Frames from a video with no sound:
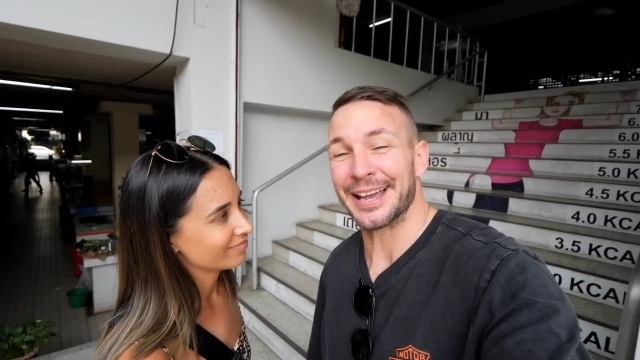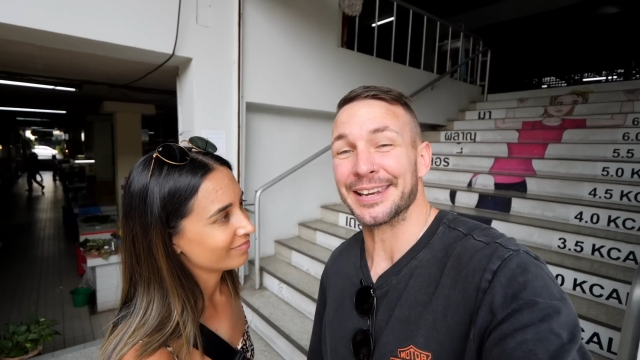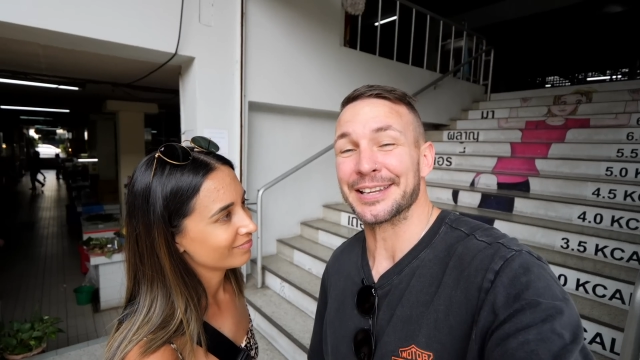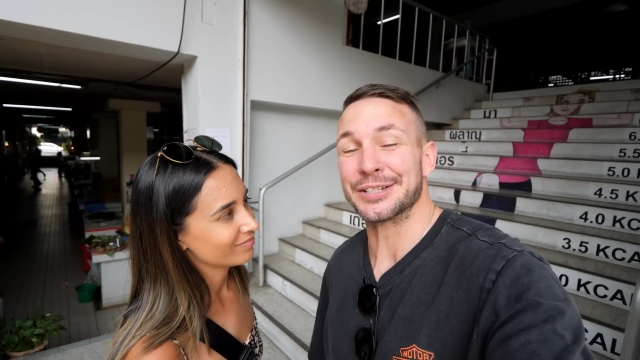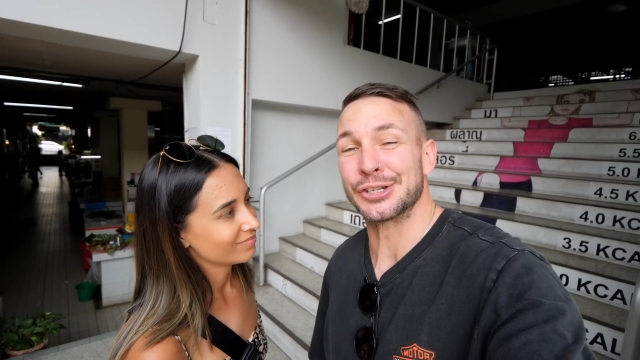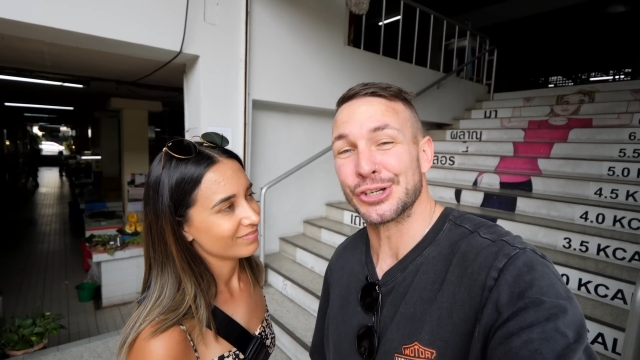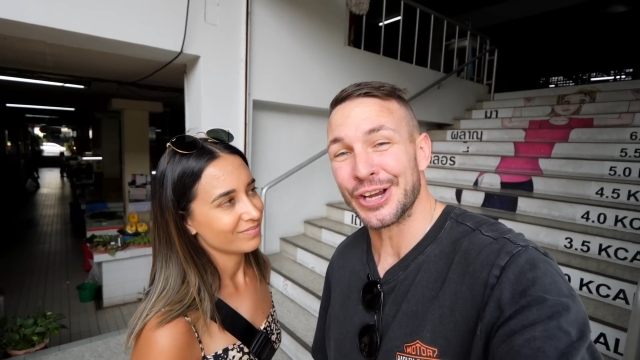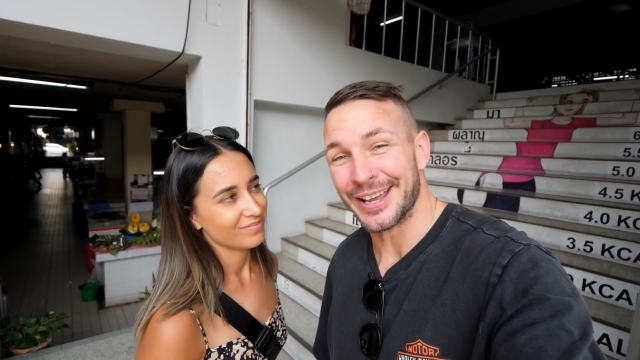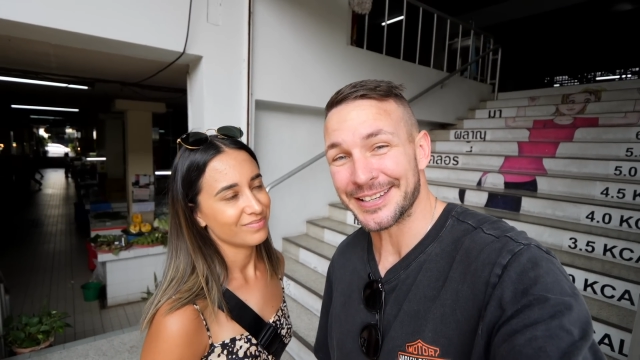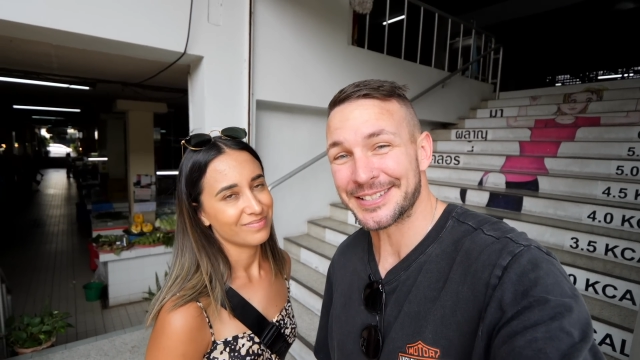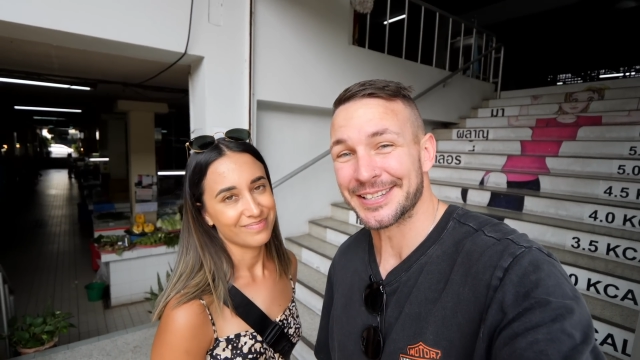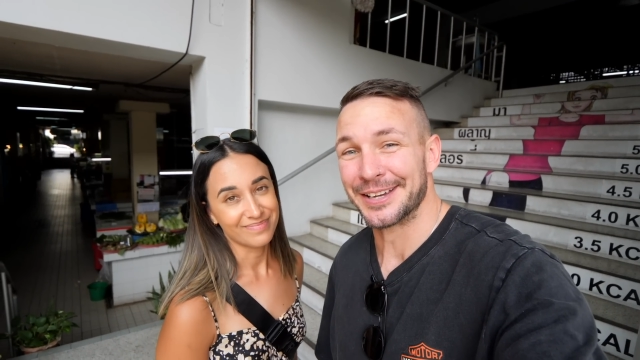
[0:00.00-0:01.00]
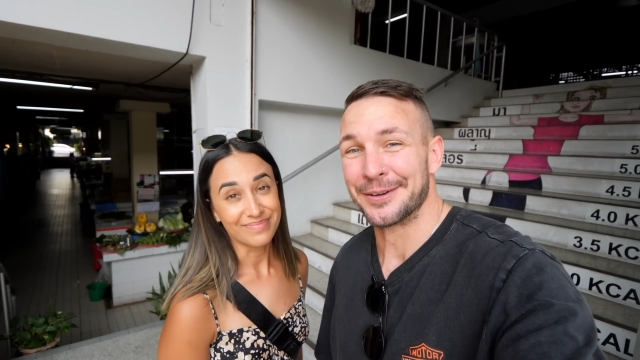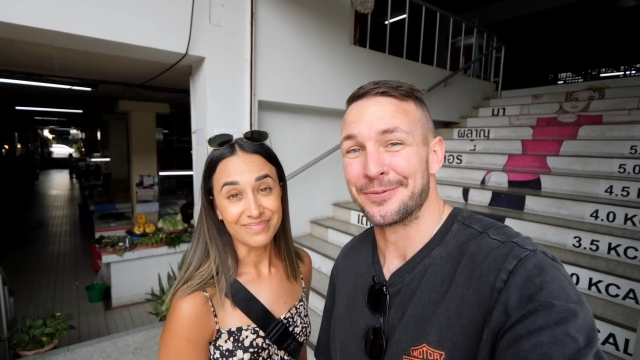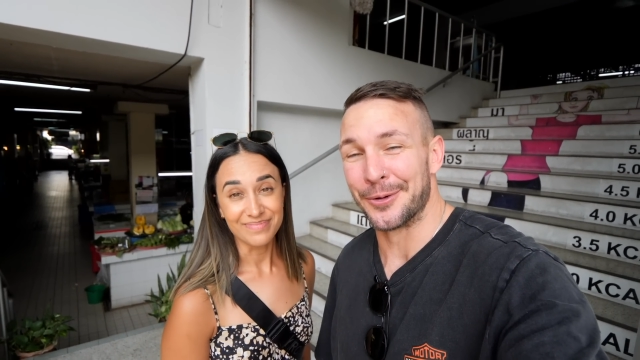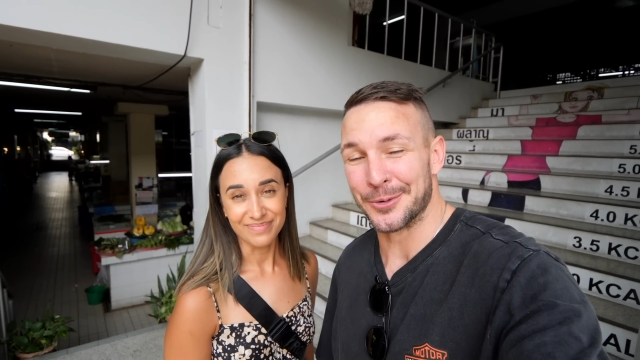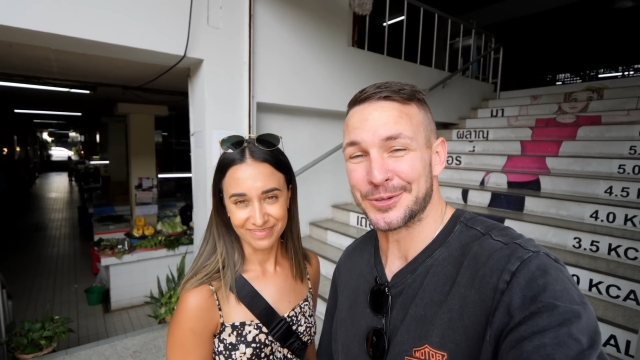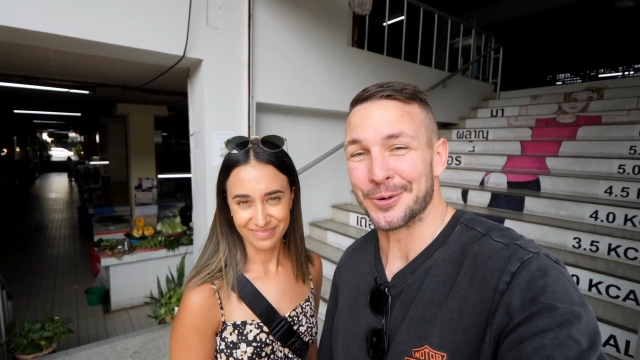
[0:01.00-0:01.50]
Speaker 1: a legit
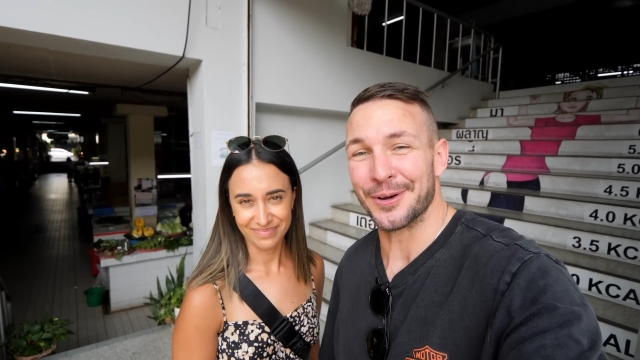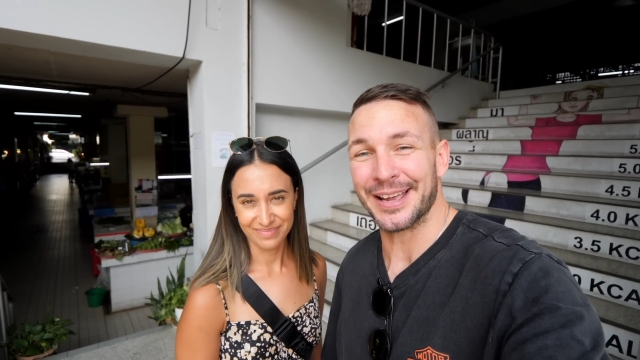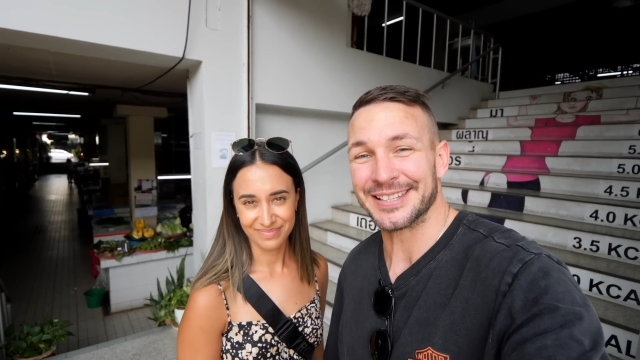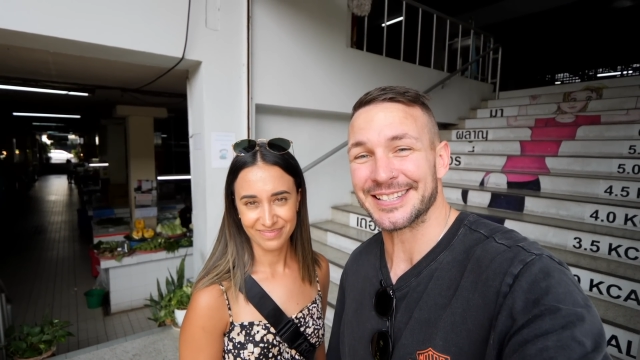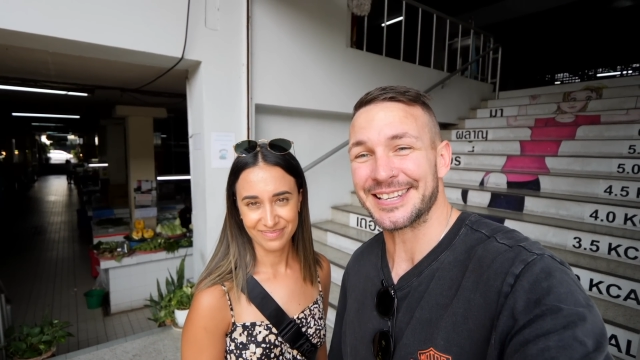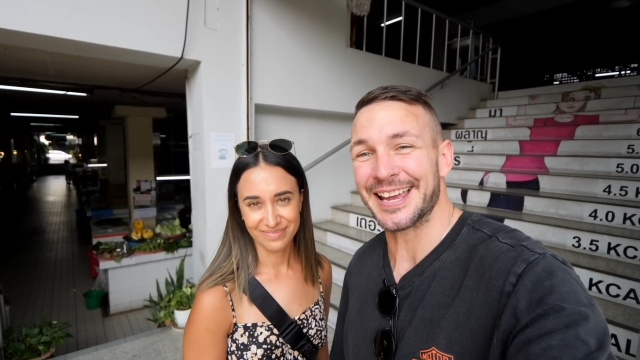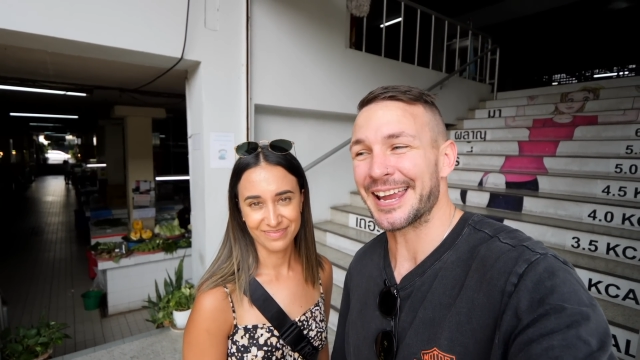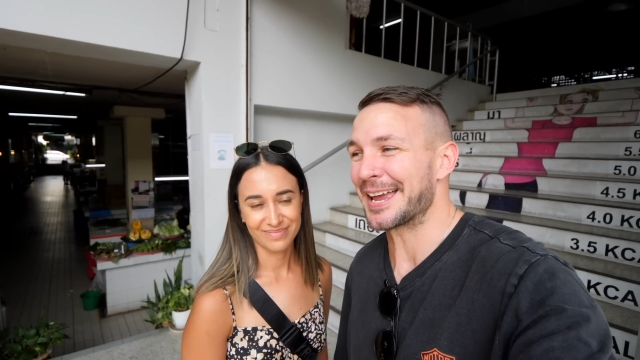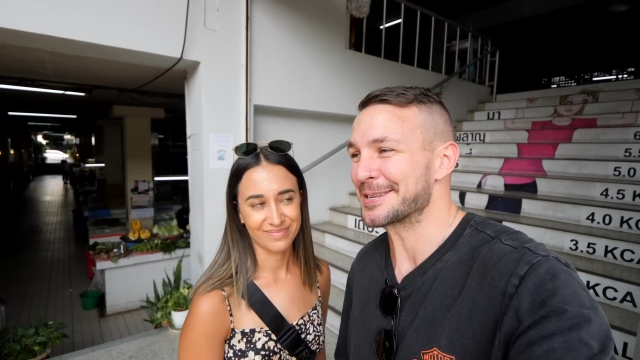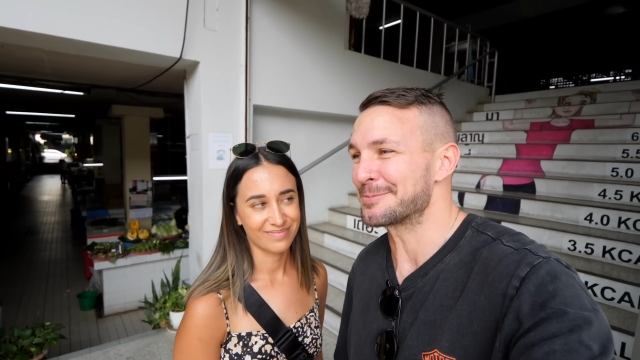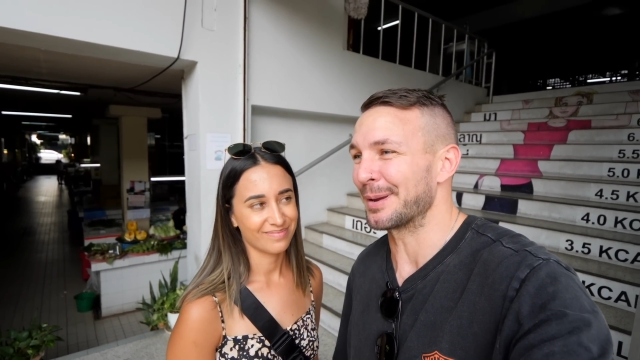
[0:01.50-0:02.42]
food tour, and today has